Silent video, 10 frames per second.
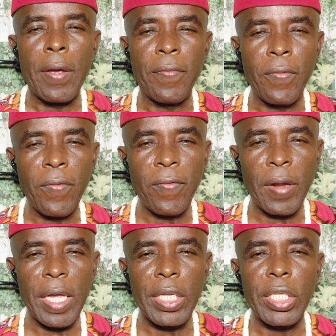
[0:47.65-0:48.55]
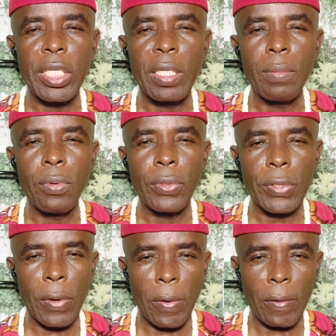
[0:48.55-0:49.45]
a full-fledged Igbo
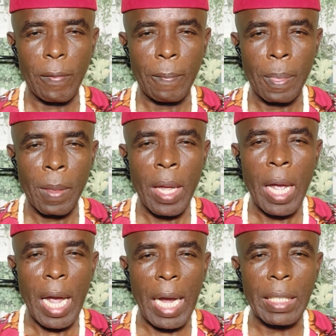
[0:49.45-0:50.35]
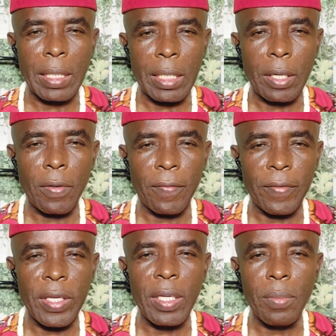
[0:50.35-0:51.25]
son and teacher
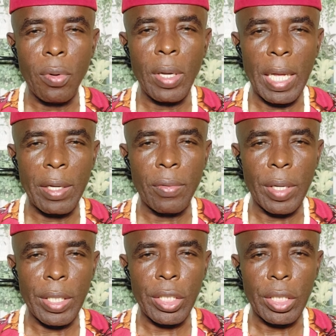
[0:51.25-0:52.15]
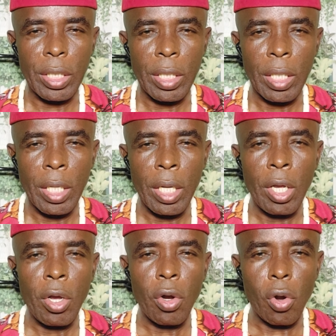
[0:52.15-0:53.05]
of Igbo language,
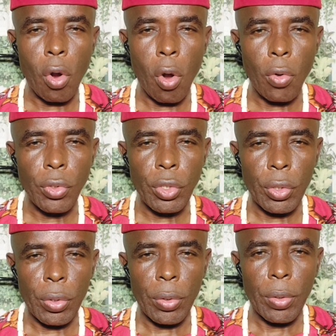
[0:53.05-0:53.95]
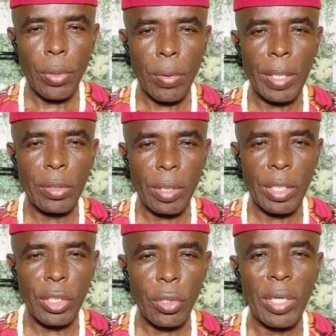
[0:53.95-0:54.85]
culture, and
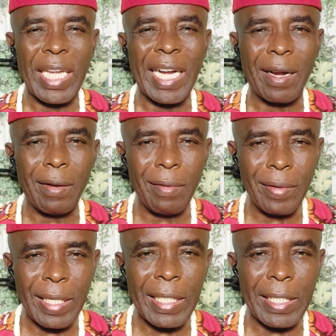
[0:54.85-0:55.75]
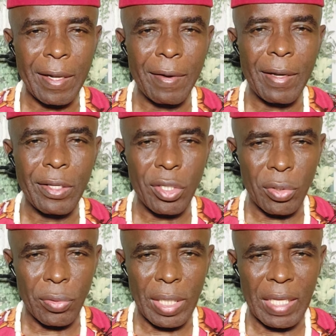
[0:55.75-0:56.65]
tradition, including general
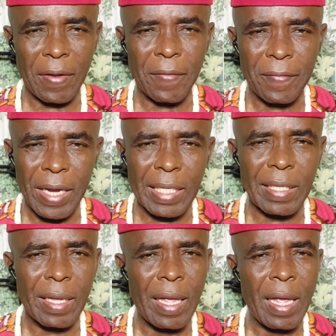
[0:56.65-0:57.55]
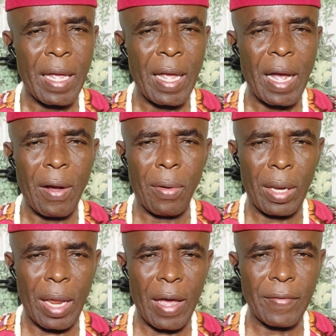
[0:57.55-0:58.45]
issues that affect our
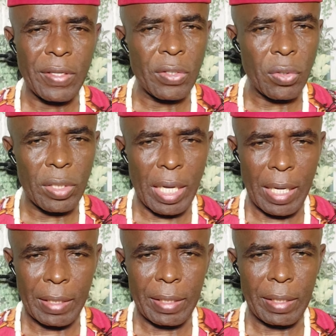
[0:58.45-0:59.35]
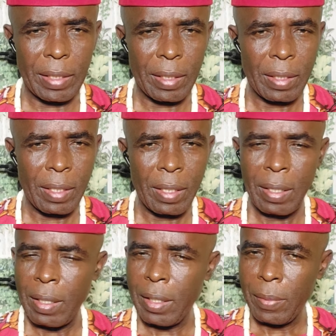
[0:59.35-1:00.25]
lives in society.
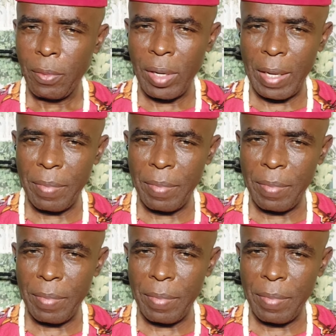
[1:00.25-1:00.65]
What I